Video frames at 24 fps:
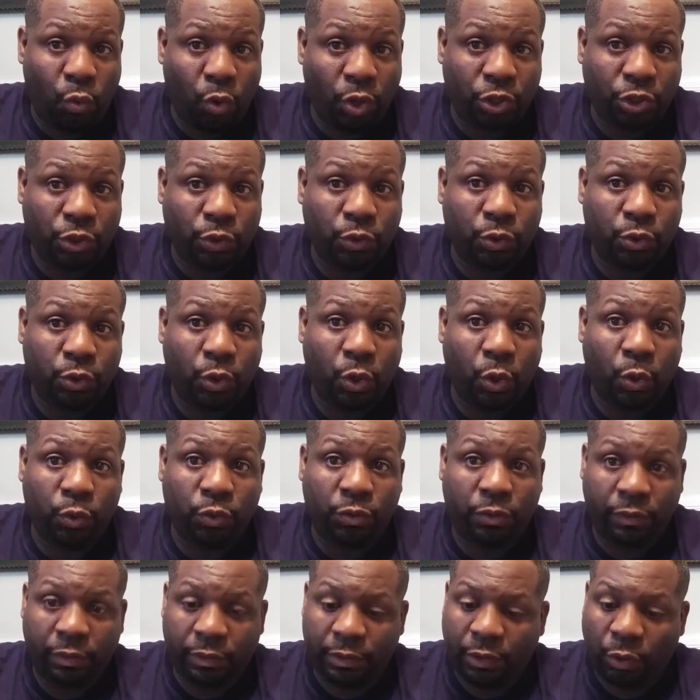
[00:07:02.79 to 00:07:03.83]
once you do
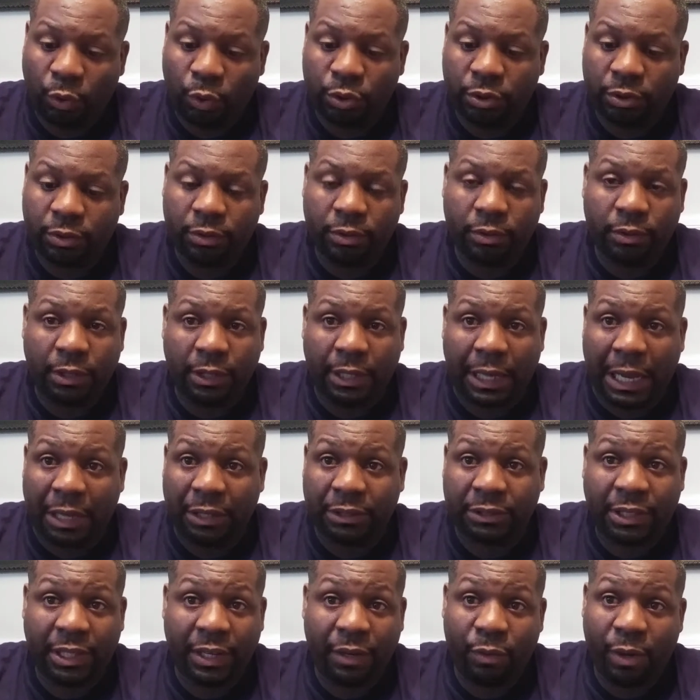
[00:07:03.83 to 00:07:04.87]
those, those
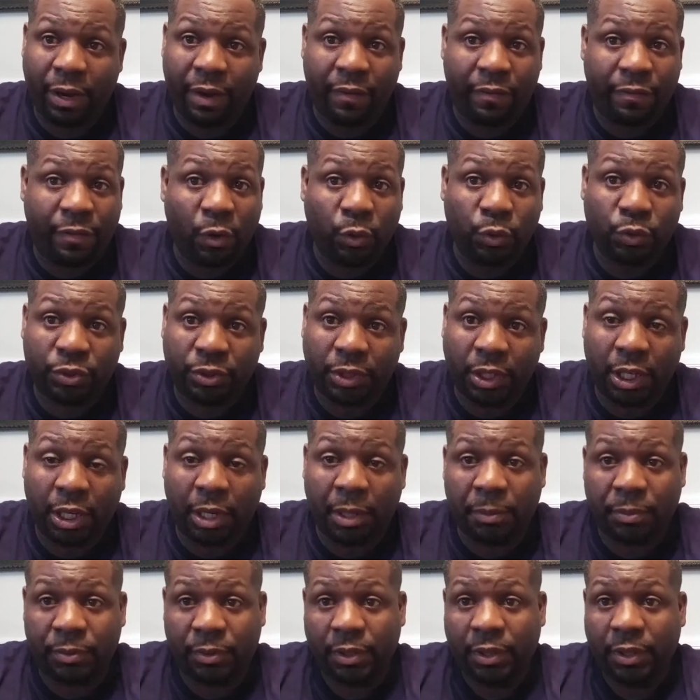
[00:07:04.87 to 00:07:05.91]
I'll say what, four
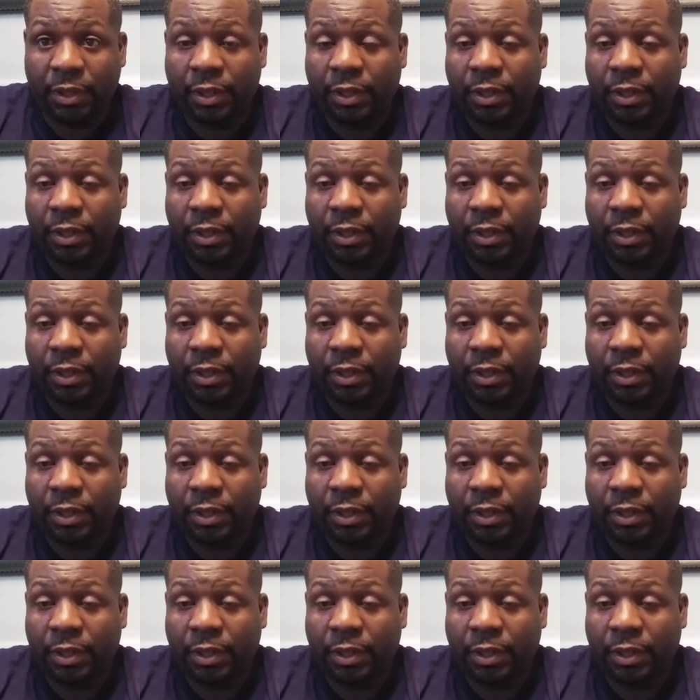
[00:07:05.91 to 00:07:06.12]
steps,